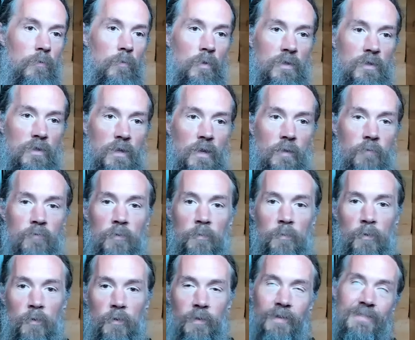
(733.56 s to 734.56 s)
what's
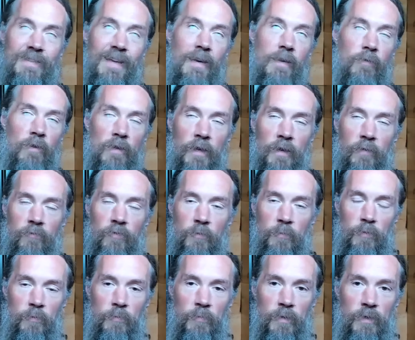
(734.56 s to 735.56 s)
comfortable, and it's not even
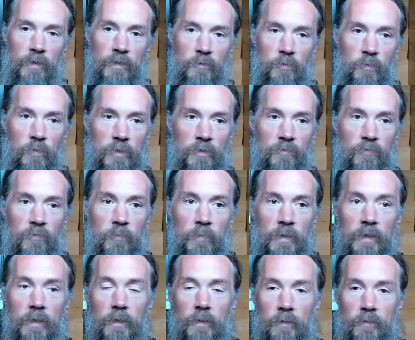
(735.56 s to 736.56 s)
comfortable, but it's what's
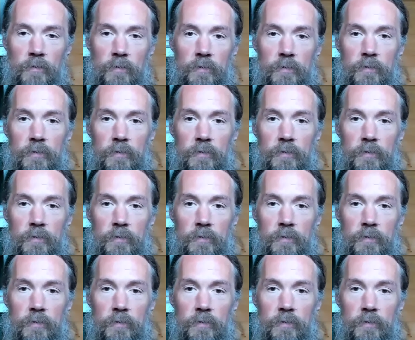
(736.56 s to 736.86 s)
familiar.